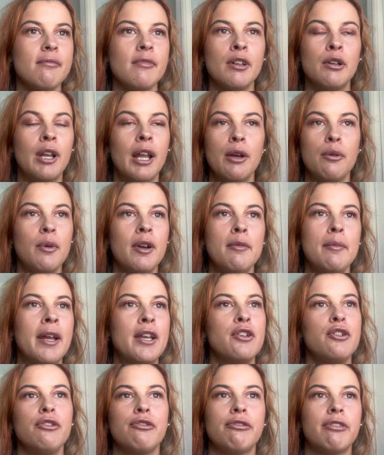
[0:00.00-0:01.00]
like one of my
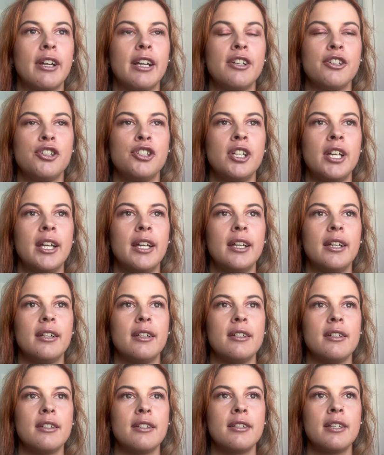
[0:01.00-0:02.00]
new friends, she
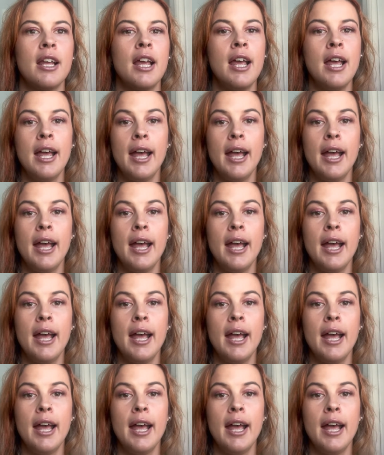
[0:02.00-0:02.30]
is